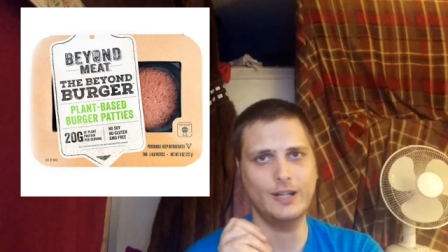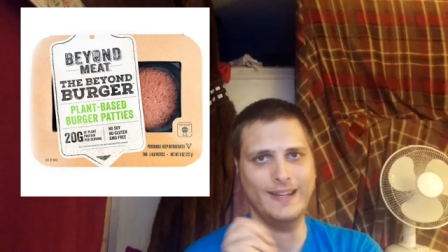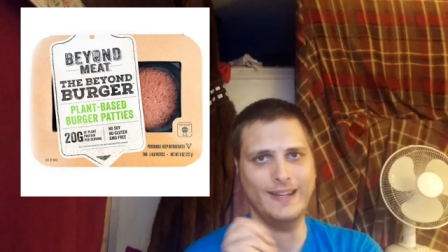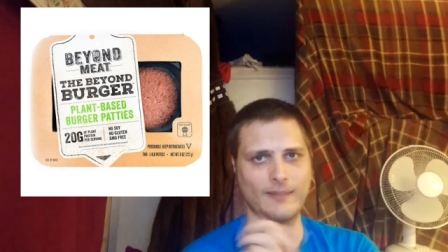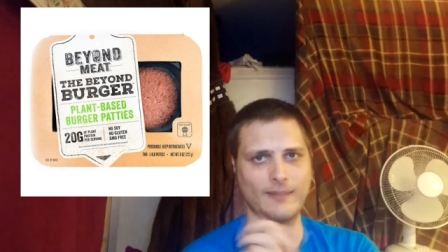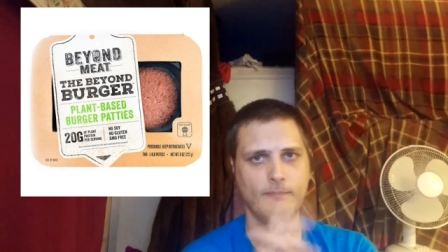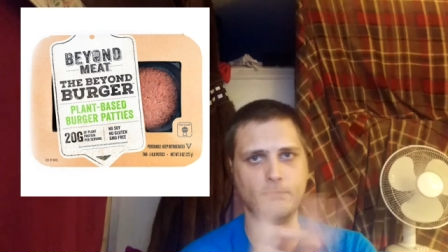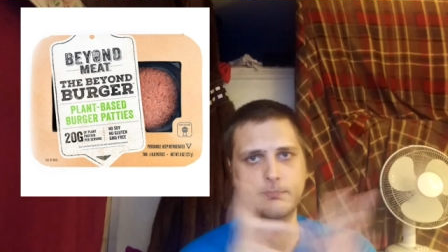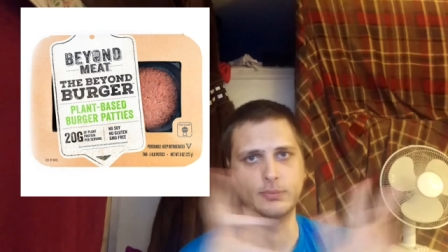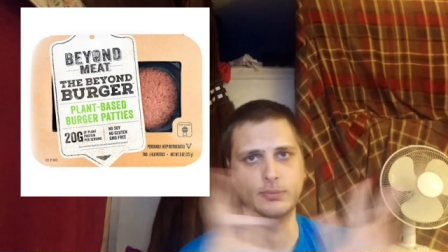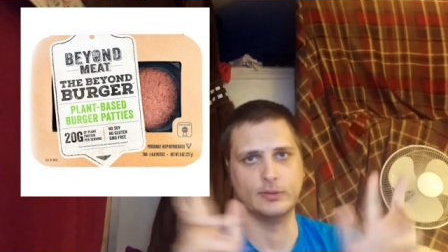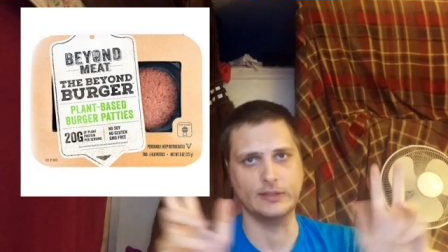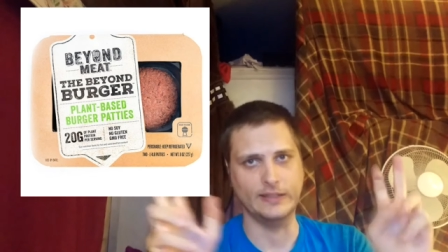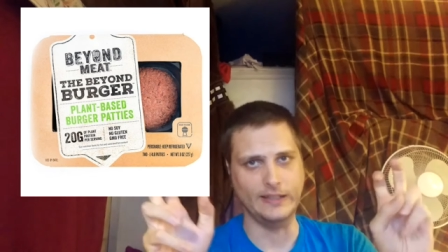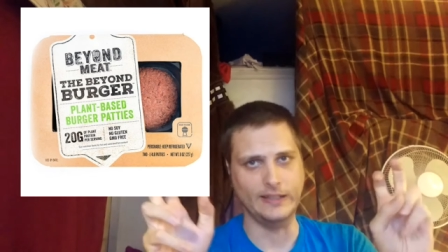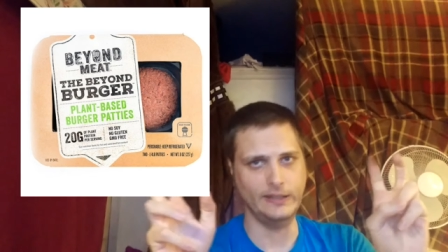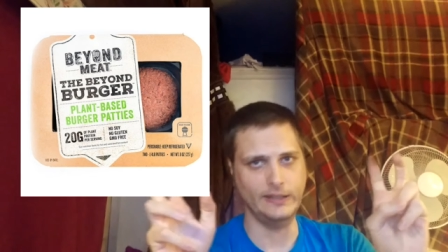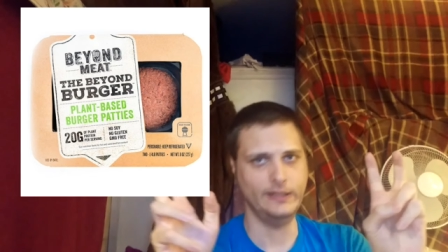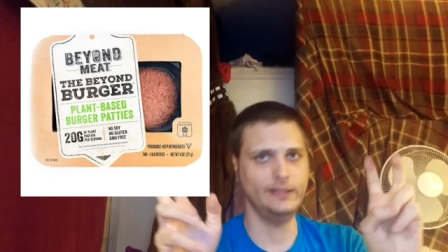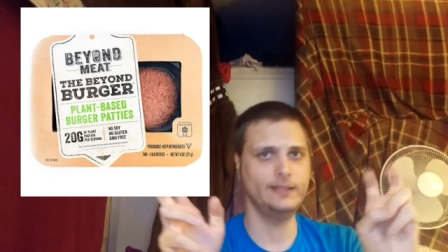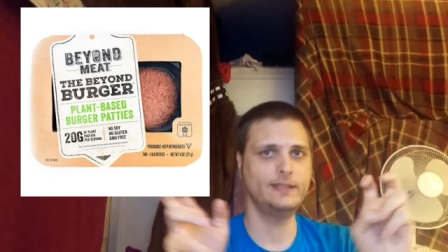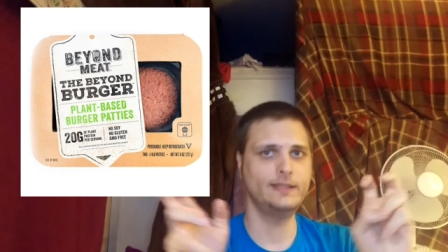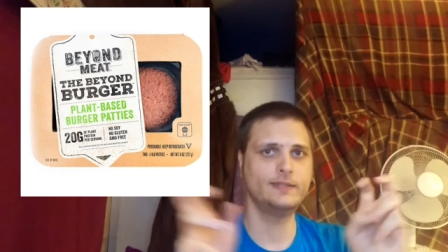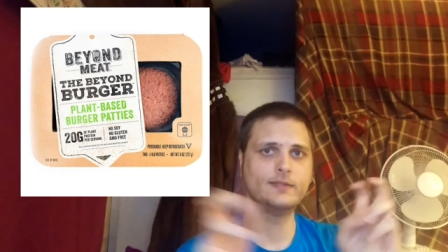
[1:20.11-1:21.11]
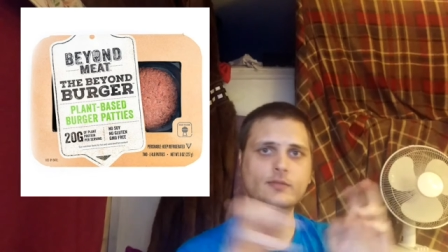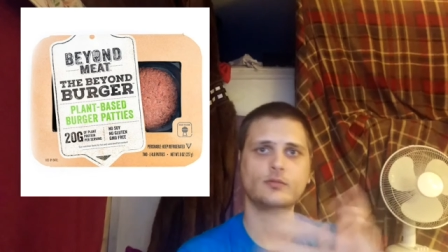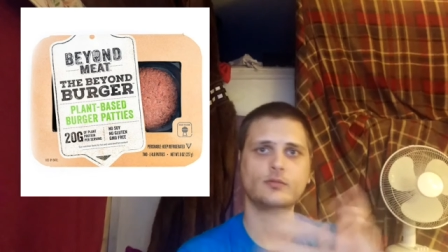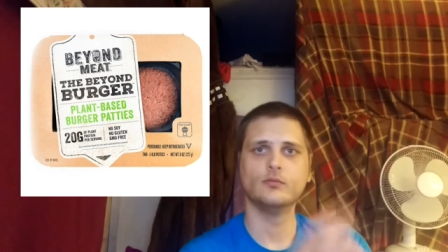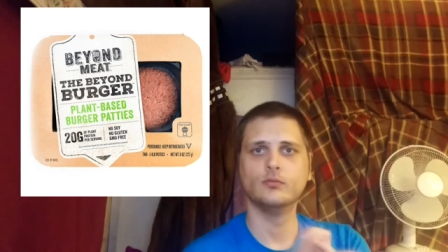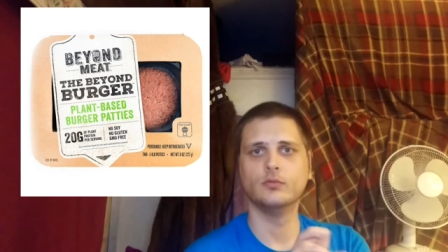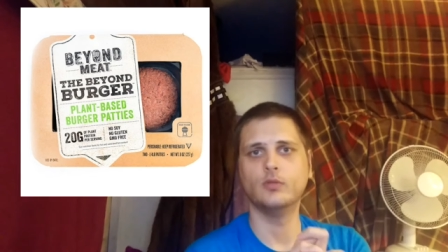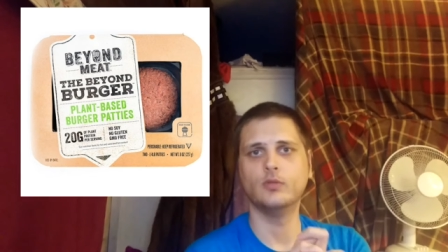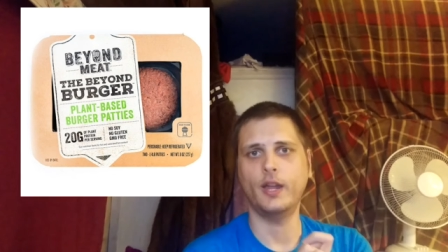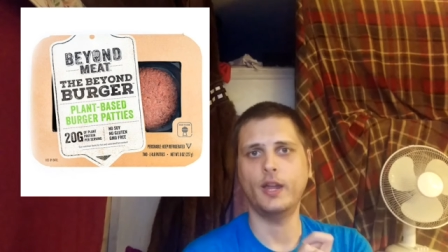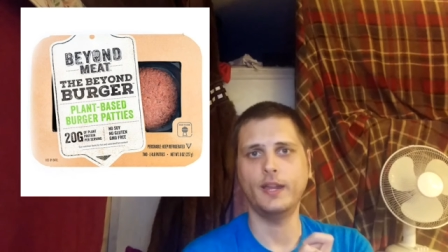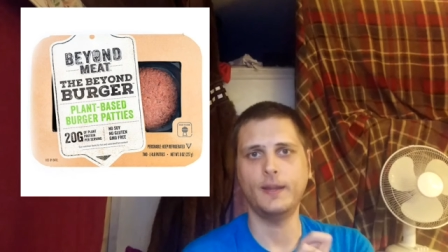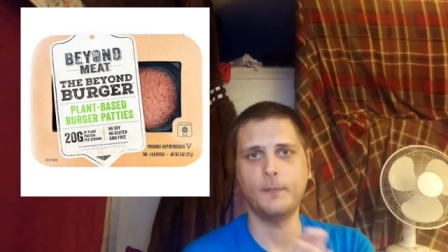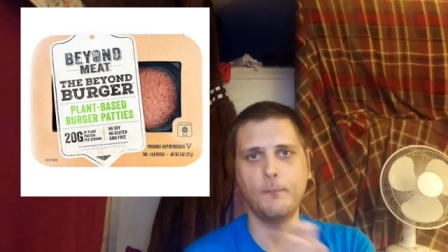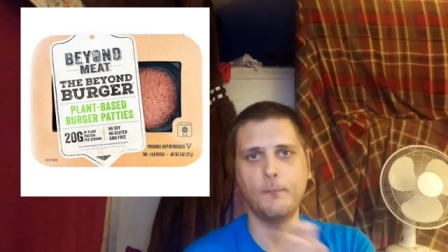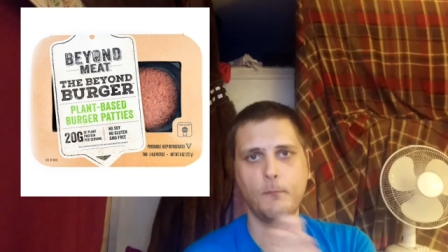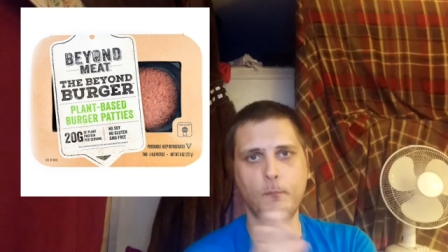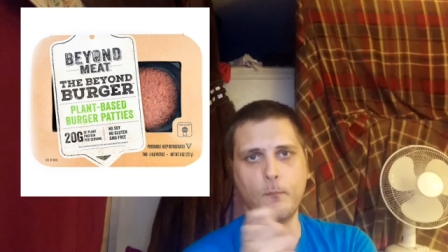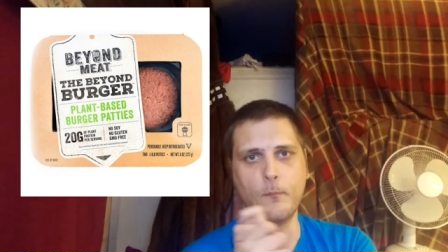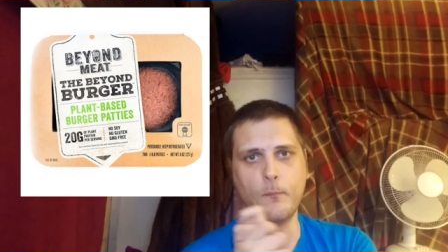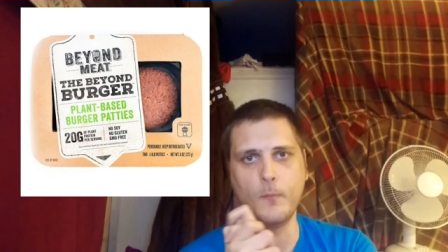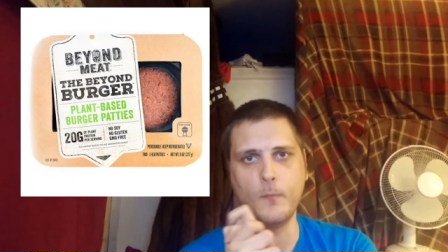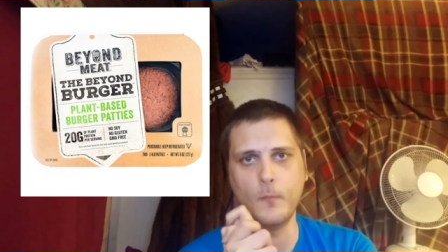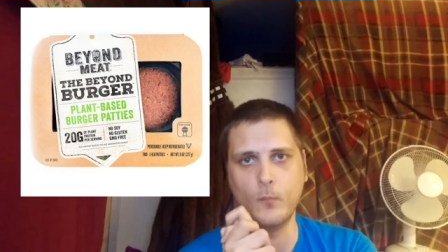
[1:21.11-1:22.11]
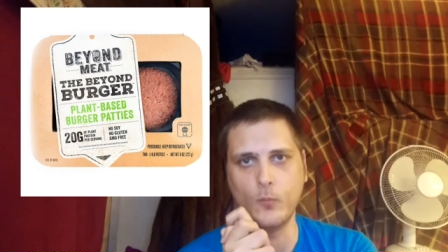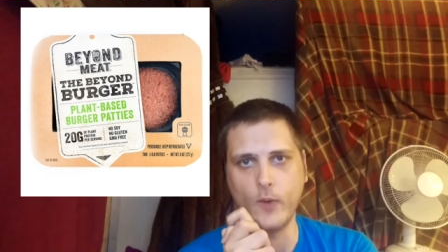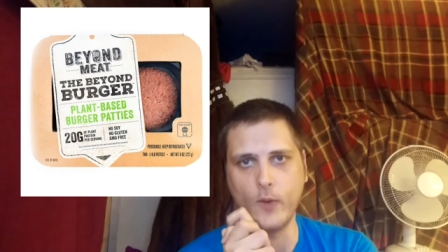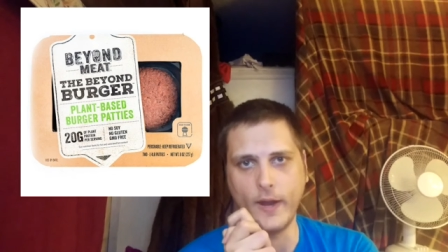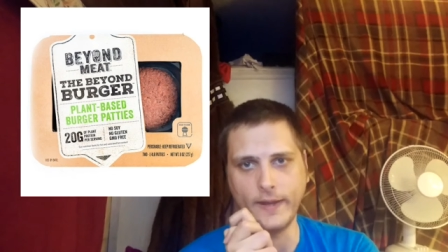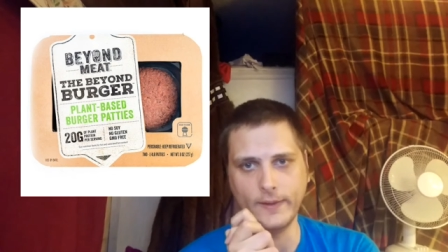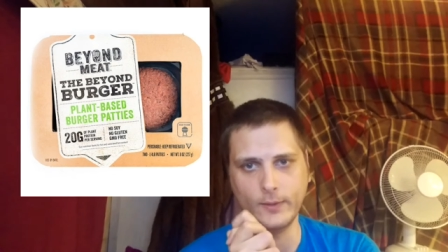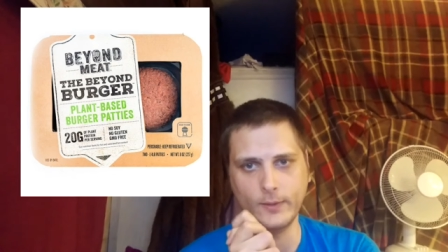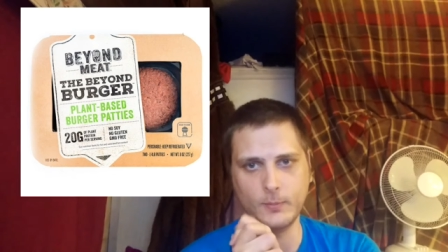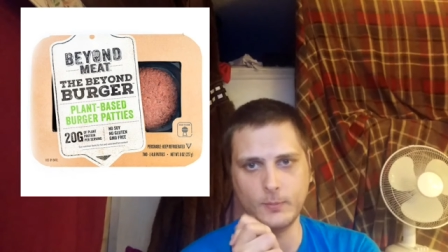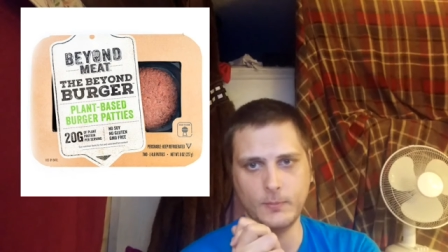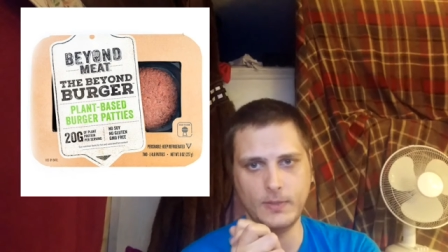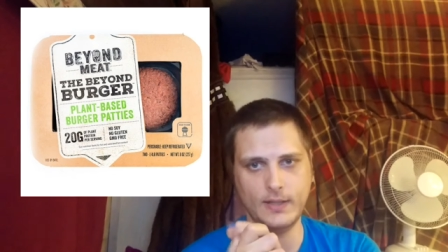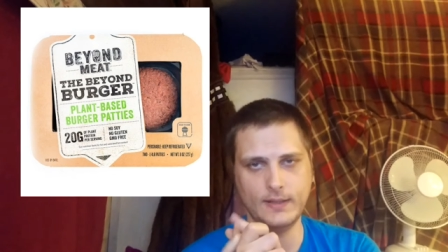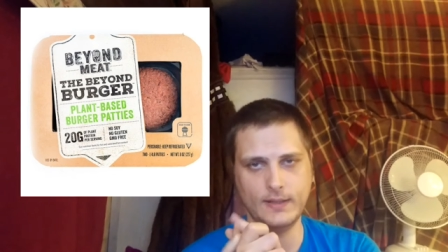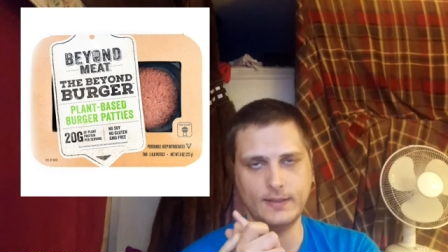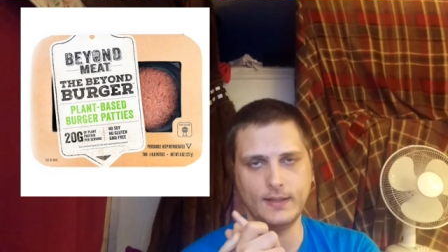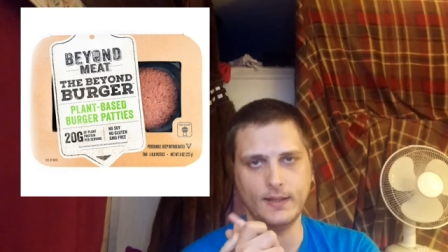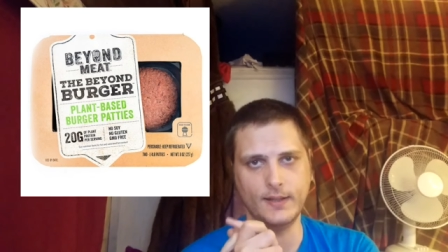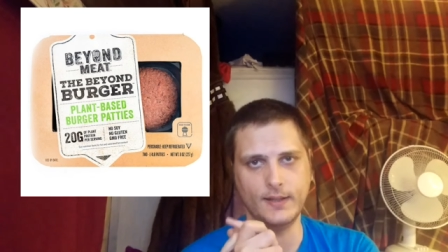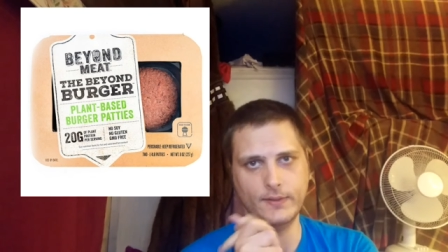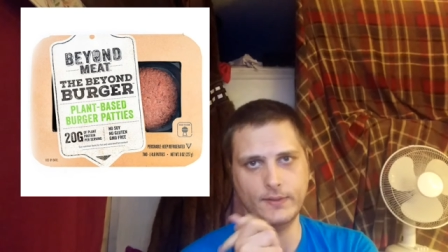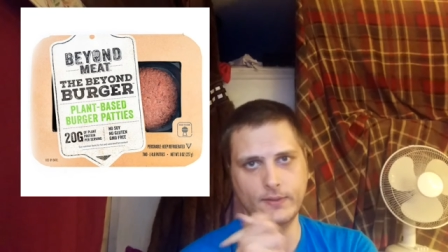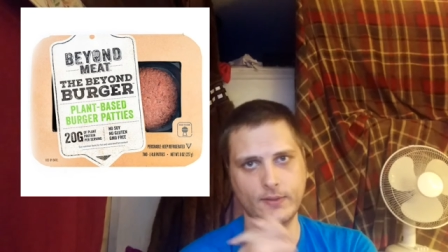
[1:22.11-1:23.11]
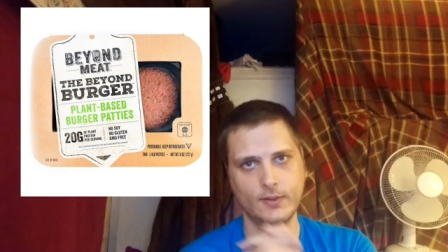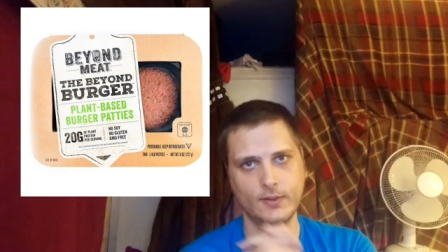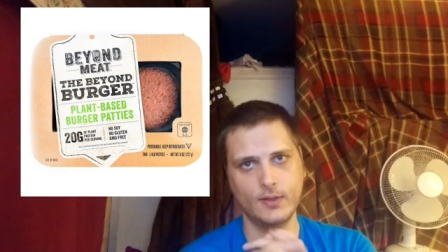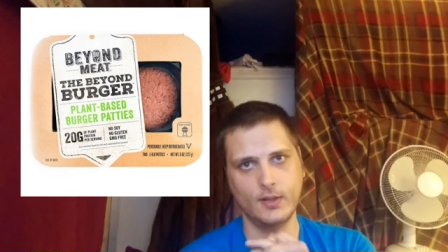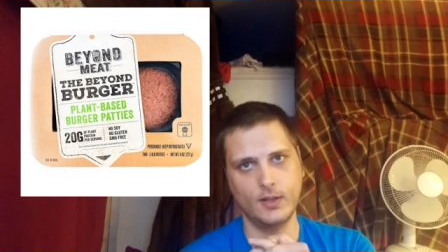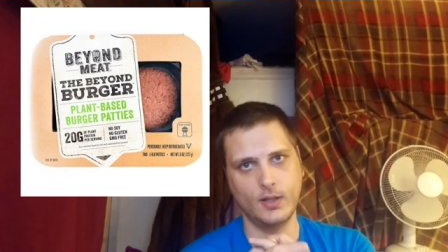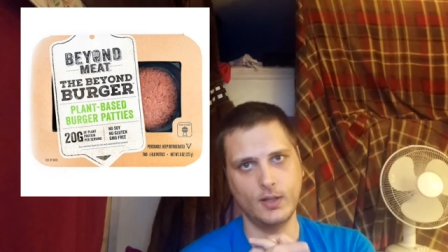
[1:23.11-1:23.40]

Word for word: It bleeds like regular meat does.